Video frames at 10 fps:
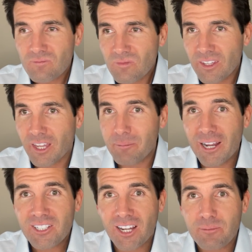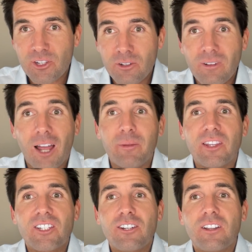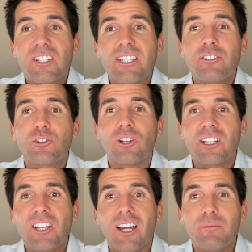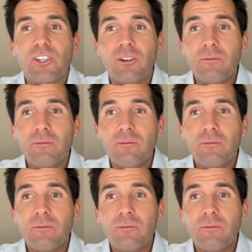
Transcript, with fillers: in my time zone, I'm in the central time zone.